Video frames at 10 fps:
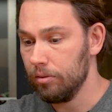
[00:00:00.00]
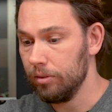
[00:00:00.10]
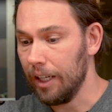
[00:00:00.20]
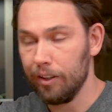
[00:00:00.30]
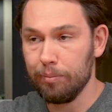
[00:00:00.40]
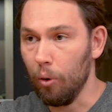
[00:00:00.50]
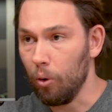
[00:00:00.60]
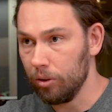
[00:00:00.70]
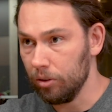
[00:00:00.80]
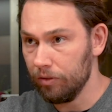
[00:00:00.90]
nice
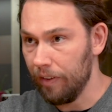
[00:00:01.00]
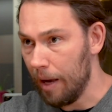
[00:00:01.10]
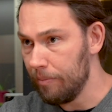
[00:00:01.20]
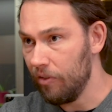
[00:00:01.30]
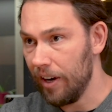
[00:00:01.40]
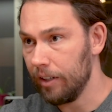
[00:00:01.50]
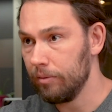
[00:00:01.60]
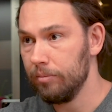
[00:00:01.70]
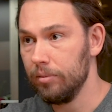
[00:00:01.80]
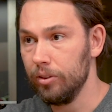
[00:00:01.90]
board on the web where
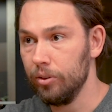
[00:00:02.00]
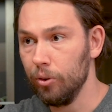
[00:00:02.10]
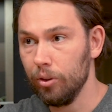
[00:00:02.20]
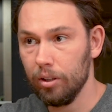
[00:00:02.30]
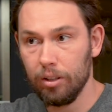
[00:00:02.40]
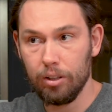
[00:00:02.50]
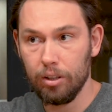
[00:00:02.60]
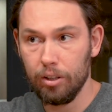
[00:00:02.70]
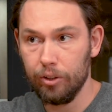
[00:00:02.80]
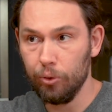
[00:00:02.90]

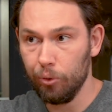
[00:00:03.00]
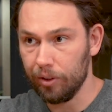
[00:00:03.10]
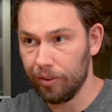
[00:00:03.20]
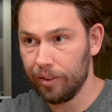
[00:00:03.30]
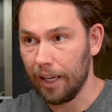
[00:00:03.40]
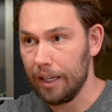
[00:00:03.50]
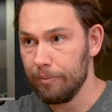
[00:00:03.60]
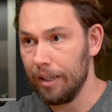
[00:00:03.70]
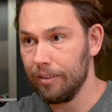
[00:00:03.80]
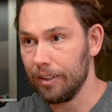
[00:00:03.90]
users can
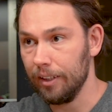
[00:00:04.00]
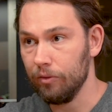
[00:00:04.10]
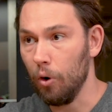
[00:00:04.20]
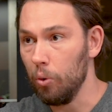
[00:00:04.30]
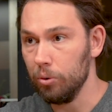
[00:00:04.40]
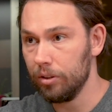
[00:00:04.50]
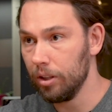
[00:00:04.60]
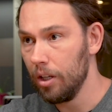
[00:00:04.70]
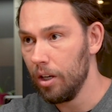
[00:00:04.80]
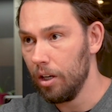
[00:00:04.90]
basically vote
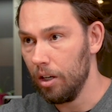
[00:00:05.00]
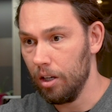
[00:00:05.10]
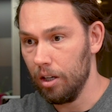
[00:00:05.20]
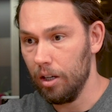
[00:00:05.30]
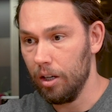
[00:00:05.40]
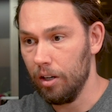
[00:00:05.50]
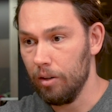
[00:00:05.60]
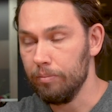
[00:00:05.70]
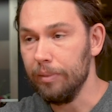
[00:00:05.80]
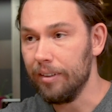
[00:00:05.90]

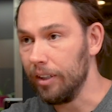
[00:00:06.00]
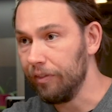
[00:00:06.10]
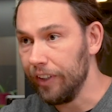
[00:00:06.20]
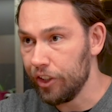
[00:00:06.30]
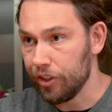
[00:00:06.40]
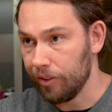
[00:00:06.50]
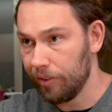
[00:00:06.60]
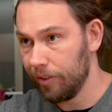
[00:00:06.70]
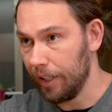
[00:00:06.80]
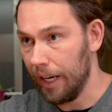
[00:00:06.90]
missing
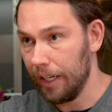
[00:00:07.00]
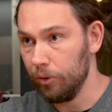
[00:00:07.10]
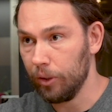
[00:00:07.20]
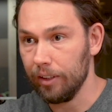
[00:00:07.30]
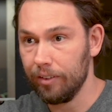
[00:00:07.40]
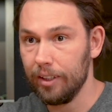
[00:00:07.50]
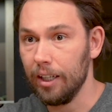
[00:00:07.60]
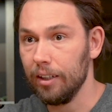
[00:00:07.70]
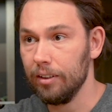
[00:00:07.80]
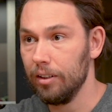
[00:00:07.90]
features, and you can see
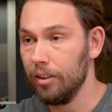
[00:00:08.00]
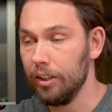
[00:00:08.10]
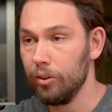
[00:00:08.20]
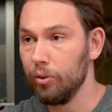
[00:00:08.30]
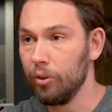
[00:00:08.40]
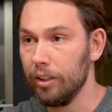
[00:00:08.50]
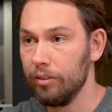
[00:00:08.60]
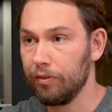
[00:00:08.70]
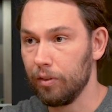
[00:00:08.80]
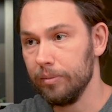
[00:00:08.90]
and you
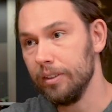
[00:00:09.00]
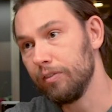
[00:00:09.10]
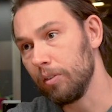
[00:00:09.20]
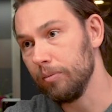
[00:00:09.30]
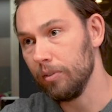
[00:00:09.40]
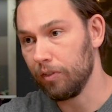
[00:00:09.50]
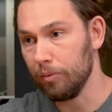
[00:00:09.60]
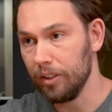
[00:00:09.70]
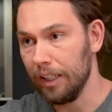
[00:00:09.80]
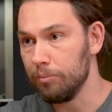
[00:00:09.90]
can
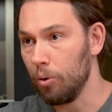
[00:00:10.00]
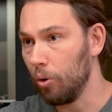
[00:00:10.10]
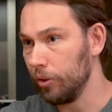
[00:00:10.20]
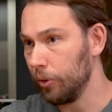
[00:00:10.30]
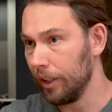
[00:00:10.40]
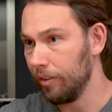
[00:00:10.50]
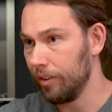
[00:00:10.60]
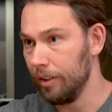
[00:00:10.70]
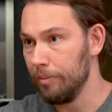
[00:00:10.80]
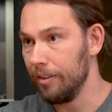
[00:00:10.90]
from that board you can
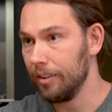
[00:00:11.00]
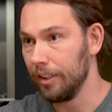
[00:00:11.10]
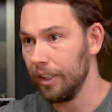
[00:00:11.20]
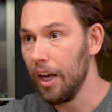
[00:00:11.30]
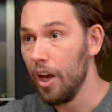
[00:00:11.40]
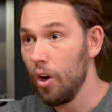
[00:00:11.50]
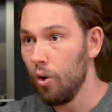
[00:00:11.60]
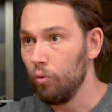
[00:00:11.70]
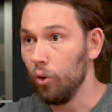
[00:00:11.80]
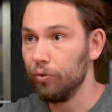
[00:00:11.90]
see basically
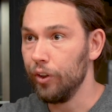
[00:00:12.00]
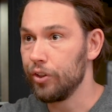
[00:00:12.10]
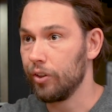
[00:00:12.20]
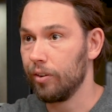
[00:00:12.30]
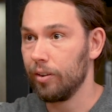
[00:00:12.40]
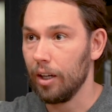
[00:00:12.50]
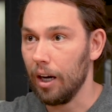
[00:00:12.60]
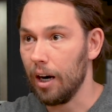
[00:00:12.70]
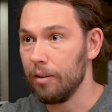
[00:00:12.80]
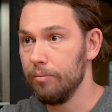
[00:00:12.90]
what features
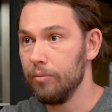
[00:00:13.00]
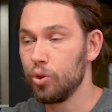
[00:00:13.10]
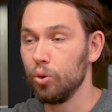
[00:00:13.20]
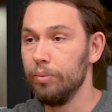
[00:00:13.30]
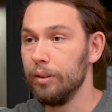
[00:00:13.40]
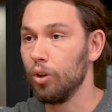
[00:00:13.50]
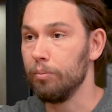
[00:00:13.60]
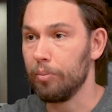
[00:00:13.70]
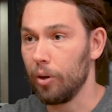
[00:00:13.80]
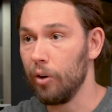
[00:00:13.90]
should be
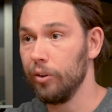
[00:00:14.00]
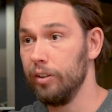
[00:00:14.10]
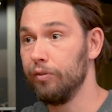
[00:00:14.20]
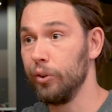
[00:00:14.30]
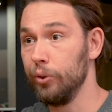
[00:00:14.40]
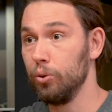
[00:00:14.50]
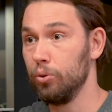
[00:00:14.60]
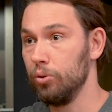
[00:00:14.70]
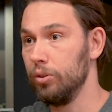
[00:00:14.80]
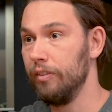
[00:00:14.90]
top priority for you
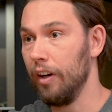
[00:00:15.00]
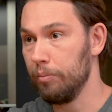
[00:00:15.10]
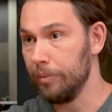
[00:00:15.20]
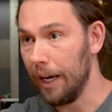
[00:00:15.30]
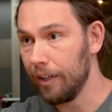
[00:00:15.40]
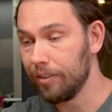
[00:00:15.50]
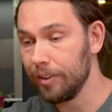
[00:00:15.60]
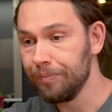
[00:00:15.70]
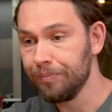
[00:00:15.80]
to develop next.